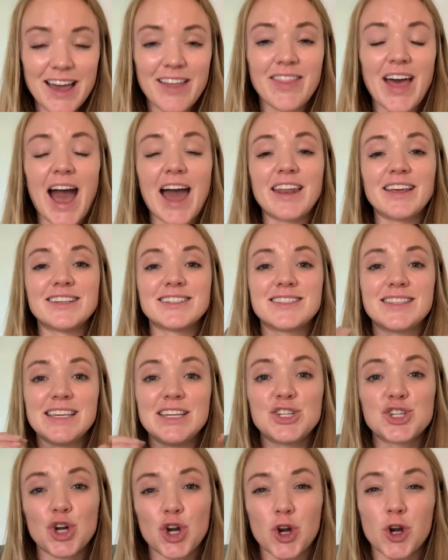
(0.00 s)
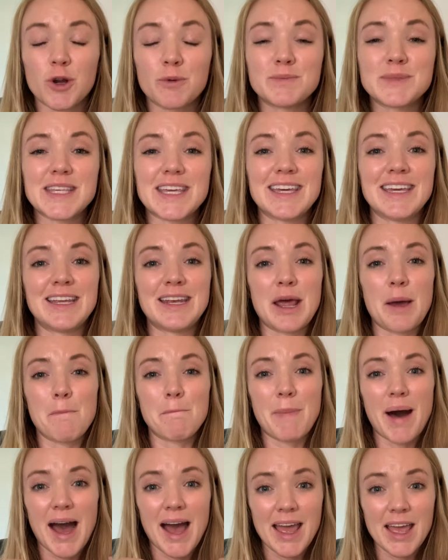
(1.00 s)
and that is the terms in
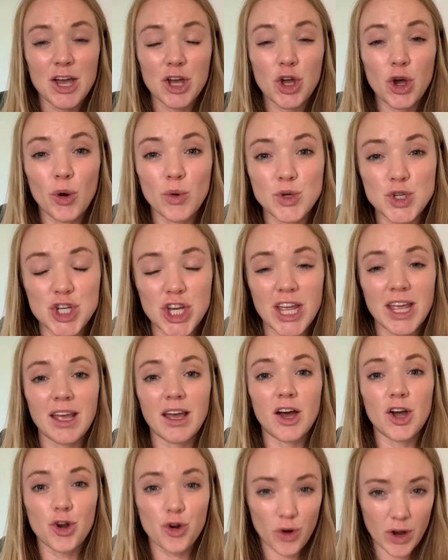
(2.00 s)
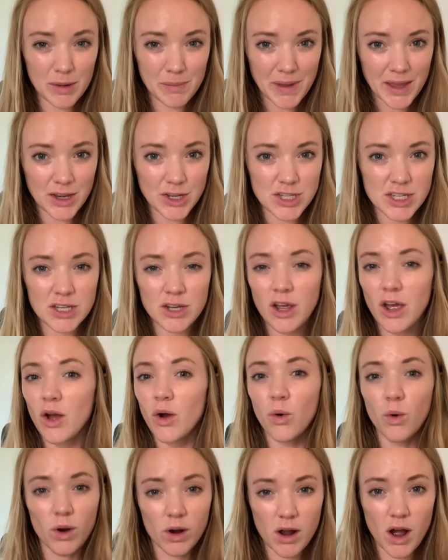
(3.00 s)
my coaching agreement
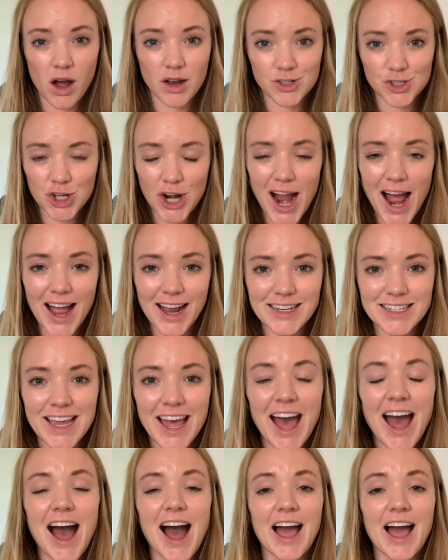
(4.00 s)
or contract.